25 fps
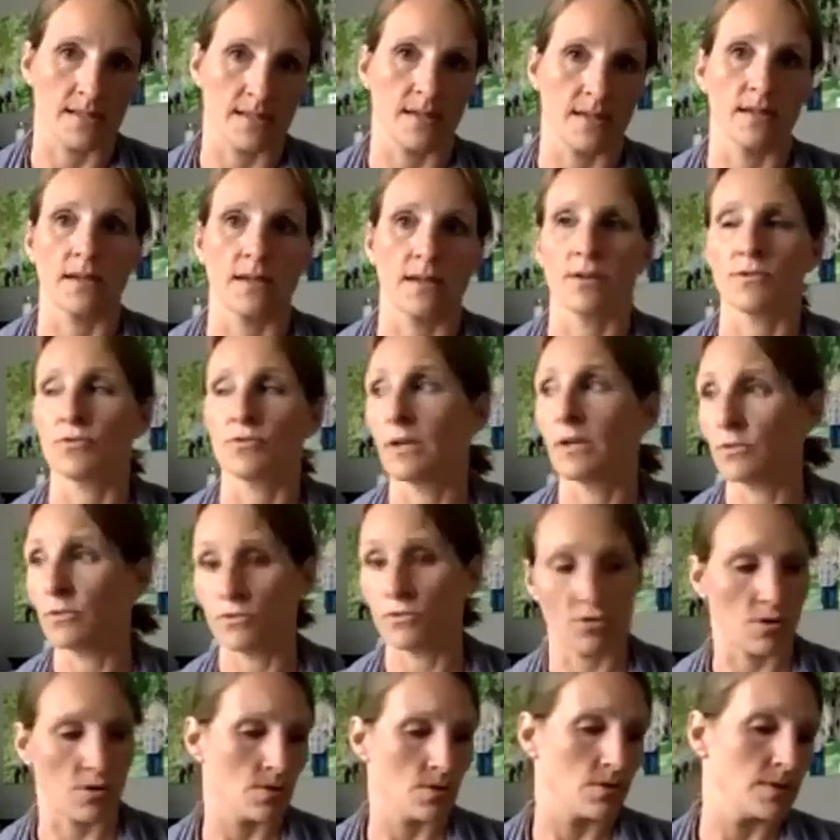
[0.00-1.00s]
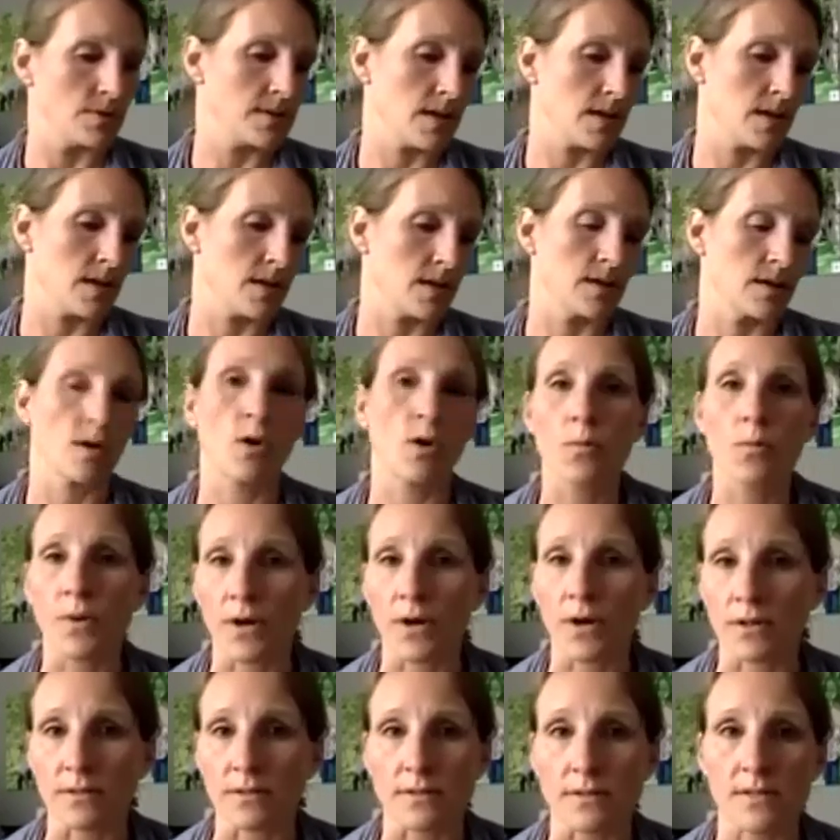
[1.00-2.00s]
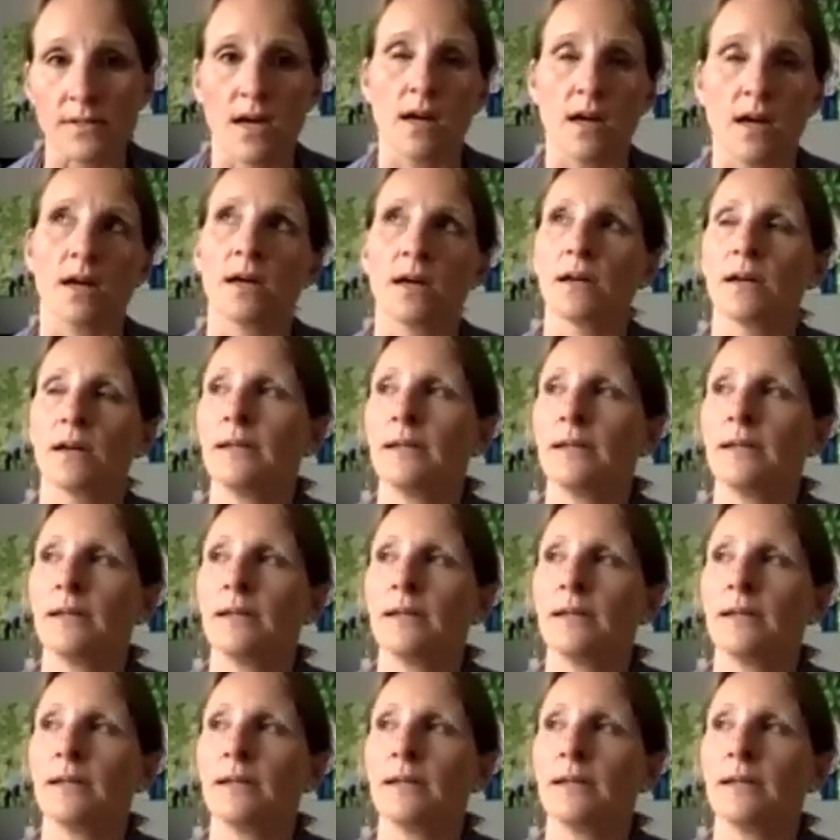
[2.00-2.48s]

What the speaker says: Our Trader Joe's, our Coburn's, our